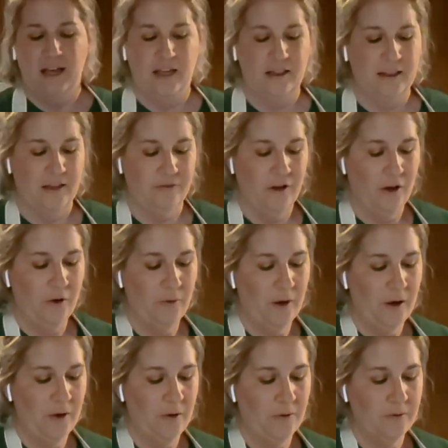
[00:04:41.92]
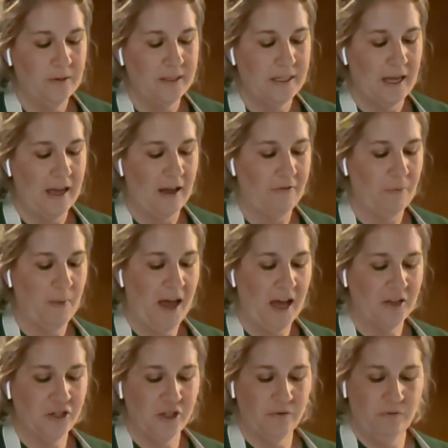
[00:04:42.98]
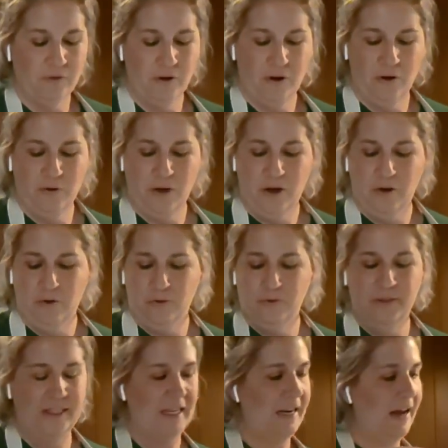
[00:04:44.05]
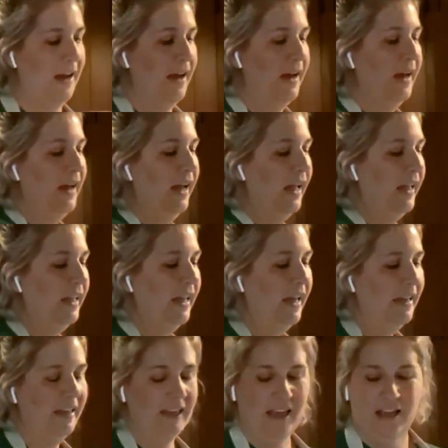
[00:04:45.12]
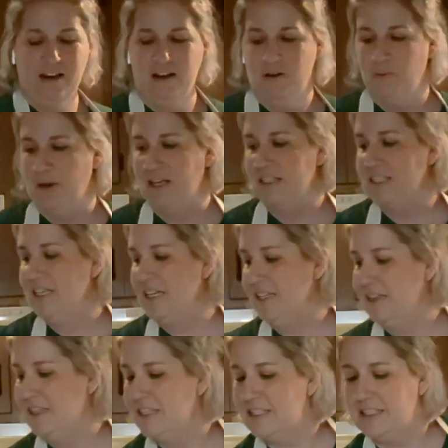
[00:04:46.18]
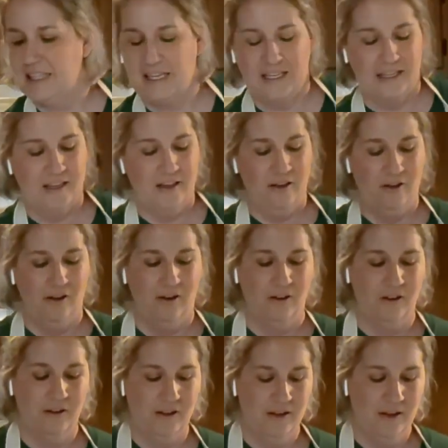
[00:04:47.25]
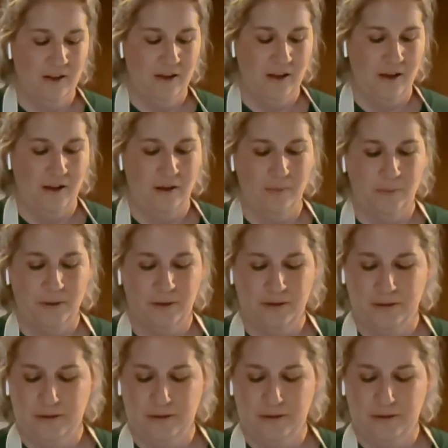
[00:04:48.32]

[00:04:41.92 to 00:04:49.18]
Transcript: I love HoHos. I have a passion for HoHos, and I cannot wait to eat this thing all up.